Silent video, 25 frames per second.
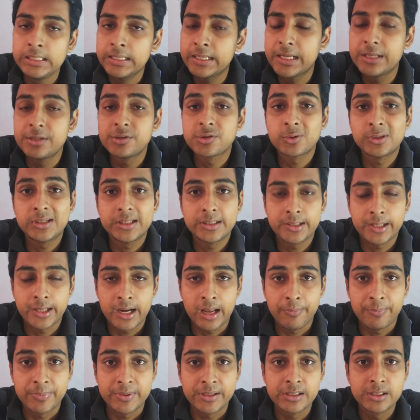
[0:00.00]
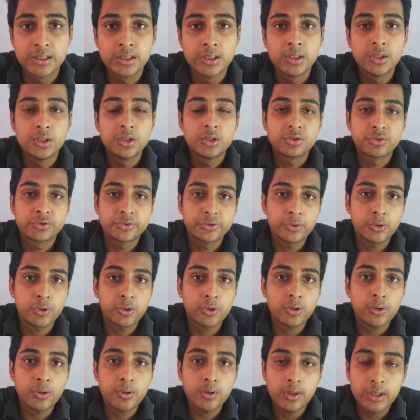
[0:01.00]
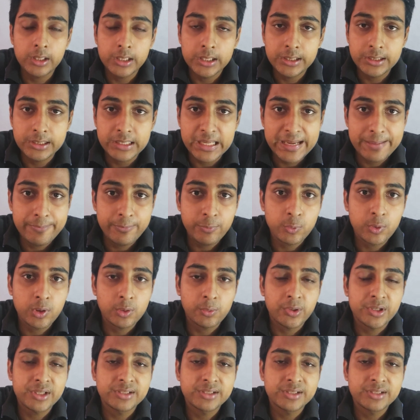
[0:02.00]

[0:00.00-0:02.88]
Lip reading: insulin therapy. So in type 1,